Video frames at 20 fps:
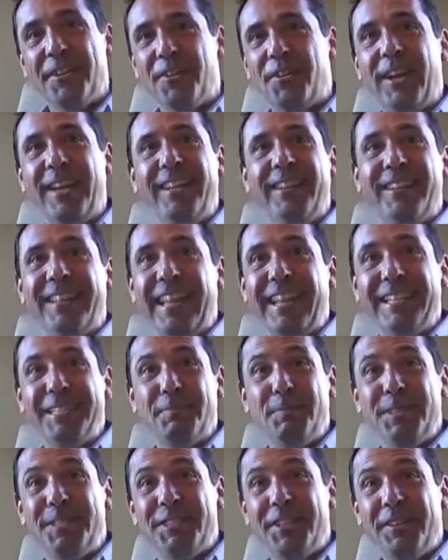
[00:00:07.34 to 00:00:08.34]
Great,
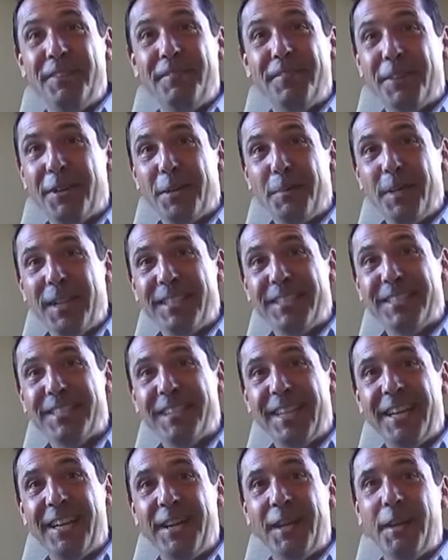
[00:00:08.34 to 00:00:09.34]
thanks Michelle very
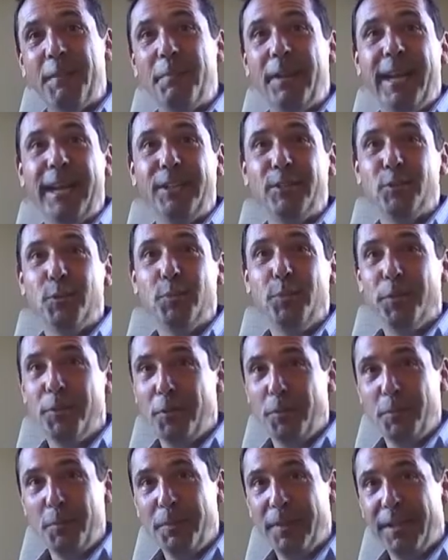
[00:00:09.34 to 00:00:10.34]
much. Andrew
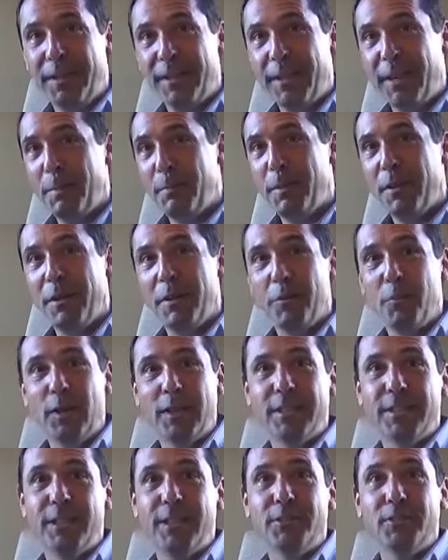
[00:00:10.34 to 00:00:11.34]
Bloom, and I'm a
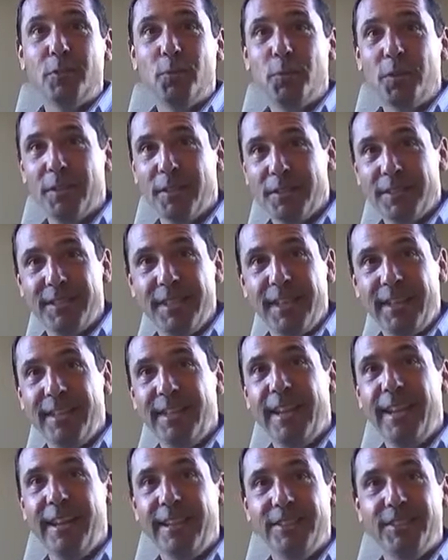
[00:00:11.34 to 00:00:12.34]
residential real
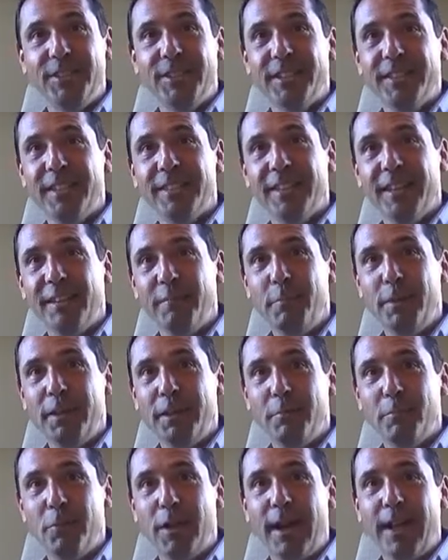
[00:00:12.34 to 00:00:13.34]
estate agent. I've been
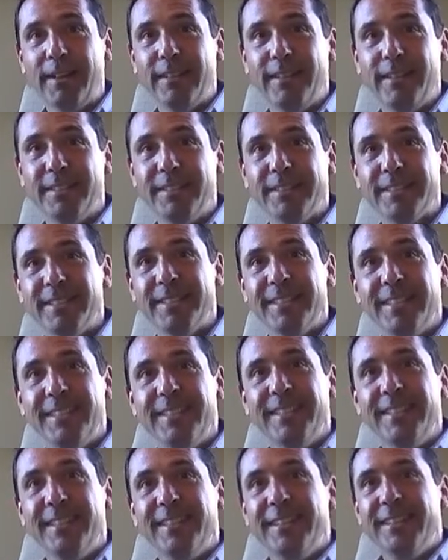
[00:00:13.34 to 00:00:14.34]
in practice
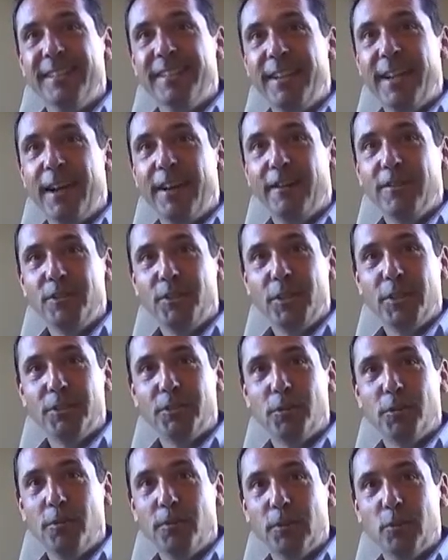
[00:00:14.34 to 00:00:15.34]
now
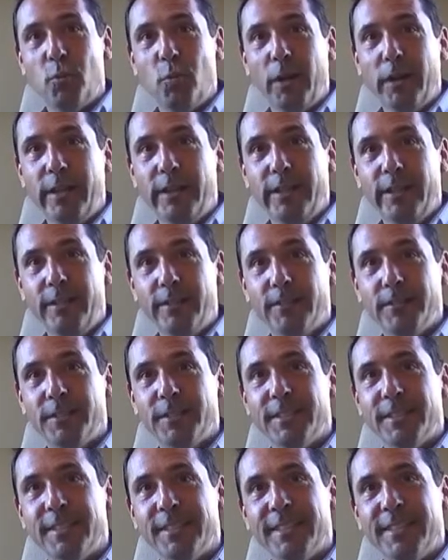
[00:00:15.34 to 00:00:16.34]
just over 20
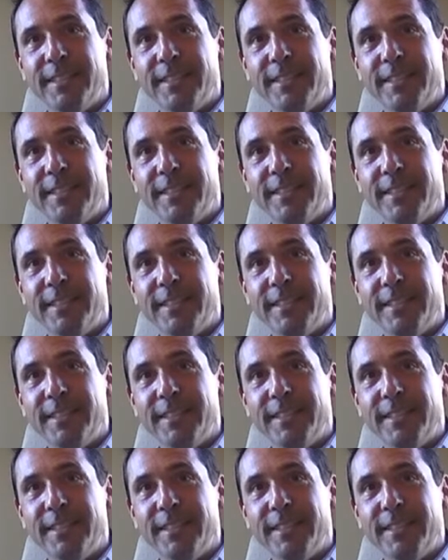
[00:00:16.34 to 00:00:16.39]
years,